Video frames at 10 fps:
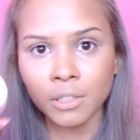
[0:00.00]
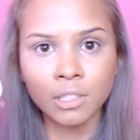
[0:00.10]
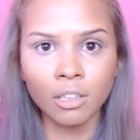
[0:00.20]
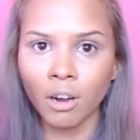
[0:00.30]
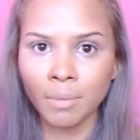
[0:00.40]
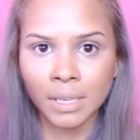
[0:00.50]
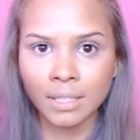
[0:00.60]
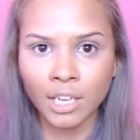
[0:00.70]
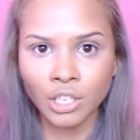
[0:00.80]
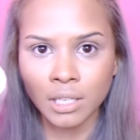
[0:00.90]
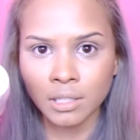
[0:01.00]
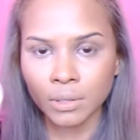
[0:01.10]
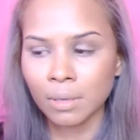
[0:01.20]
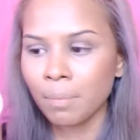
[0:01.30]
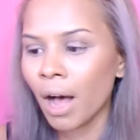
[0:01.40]
the Laura Mercier
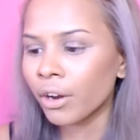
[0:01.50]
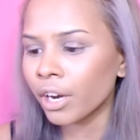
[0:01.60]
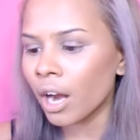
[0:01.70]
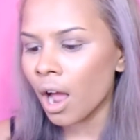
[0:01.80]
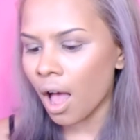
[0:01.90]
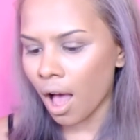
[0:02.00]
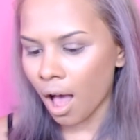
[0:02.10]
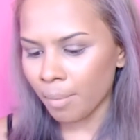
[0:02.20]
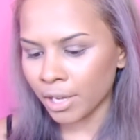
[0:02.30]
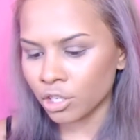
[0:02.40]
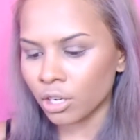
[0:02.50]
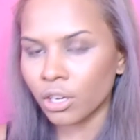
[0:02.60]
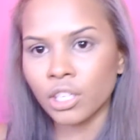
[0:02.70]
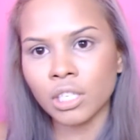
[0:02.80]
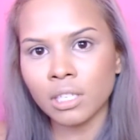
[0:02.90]
Translucent Powder. I'm actually going
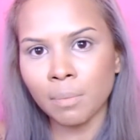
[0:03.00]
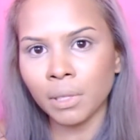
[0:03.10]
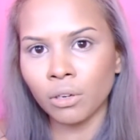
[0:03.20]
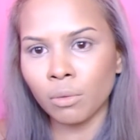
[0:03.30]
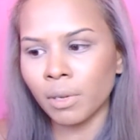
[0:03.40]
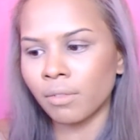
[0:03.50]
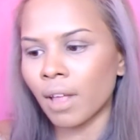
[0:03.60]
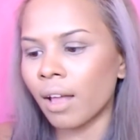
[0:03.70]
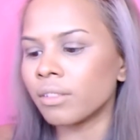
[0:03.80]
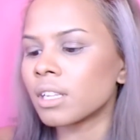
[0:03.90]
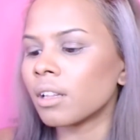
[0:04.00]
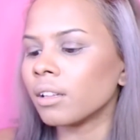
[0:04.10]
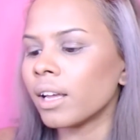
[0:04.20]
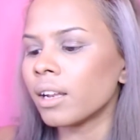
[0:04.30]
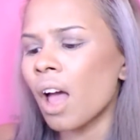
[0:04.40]
to just tip a little bit of that into the
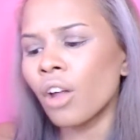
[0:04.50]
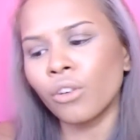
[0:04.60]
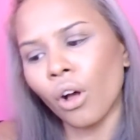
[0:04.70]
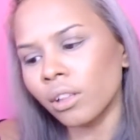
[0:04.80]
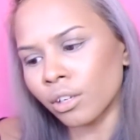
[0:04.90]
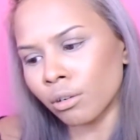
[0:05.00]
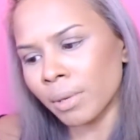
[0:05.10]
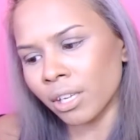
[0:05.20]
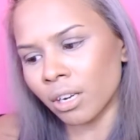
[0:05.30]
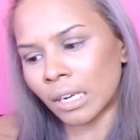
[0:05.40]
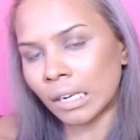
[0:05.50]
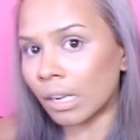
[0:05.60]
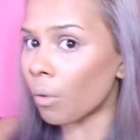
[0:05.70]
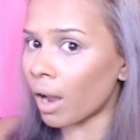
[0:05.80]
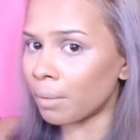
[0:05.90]
lid. Not a little bit, you're going to need
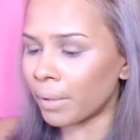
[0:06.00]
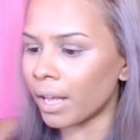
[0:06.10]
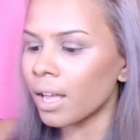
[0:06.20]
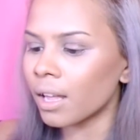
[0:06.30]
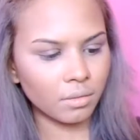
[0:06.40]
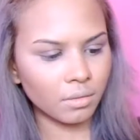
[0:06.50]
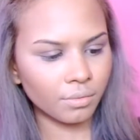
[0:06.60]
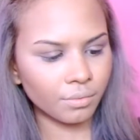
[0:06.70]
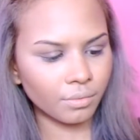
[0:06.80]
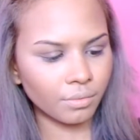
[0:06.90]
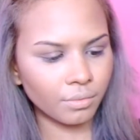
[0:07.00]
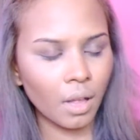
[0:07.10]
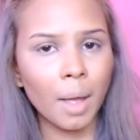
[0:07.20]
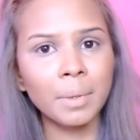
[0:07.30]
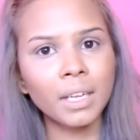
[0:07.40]
quite a bit.
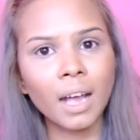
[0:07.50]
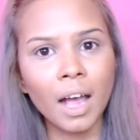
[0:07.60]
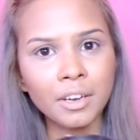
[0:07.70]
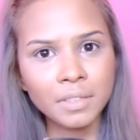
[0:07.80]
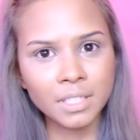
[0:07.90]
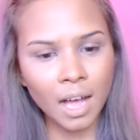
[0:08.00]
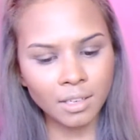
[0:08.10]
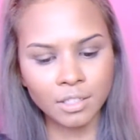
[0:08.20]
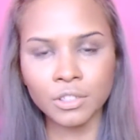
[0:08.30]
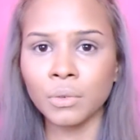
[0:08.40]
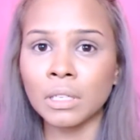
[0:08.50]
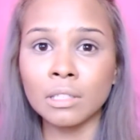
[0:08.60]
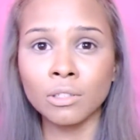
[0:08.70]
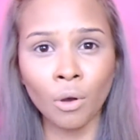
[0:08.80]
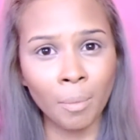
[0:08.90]
I mean, it kind of sucks because you need
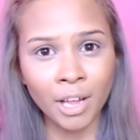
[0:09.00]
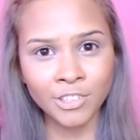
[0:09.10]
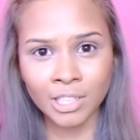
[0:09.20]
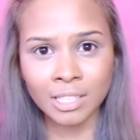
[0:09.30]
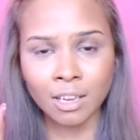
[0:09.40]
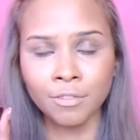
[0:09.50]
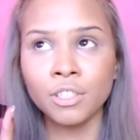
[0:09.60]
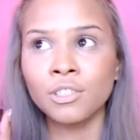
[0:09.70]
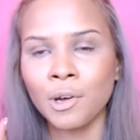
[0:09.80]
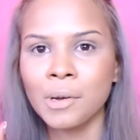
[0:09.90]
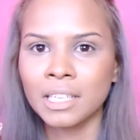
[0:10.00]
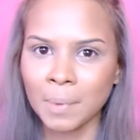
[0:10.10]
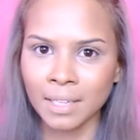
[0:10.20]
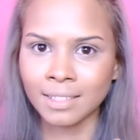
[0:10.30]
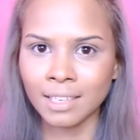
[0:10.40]
so much and the stuff is so
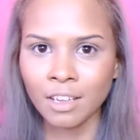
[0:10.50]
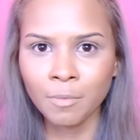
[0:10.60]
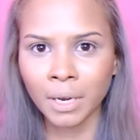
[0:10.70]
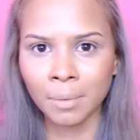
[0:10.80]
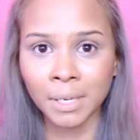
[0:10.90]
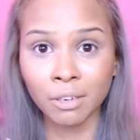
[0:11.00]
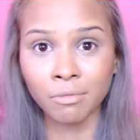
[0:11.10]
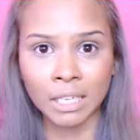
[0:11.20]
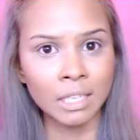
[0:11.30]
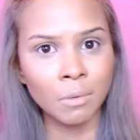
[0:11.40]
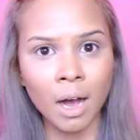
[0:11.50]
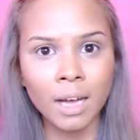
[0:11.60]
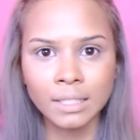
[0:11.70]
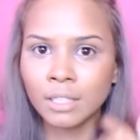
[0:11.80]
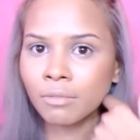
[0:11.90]
expensive, but I mean it really
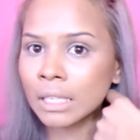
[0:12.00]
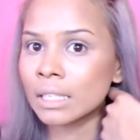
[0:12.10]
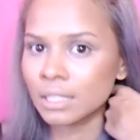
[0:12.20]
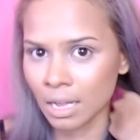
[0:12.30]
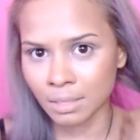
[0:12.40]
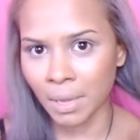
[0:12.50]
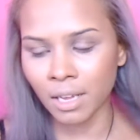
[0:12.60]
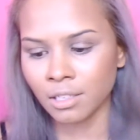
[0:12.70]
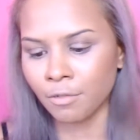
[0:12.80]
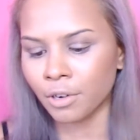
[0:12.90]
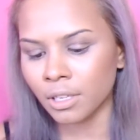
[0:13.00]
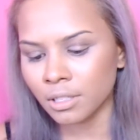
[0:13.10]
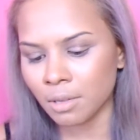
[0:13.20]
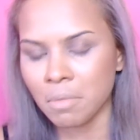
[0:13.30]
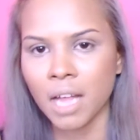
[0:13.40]
works and it really does make a difference
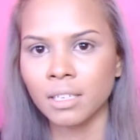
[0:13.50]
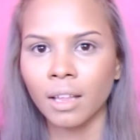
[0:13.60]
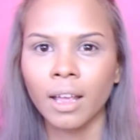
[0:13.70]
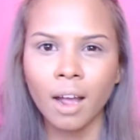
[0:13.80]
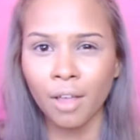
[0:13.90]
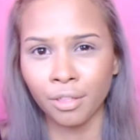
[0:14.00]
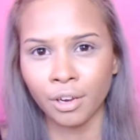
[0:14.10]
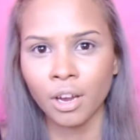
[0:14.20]
compared to like other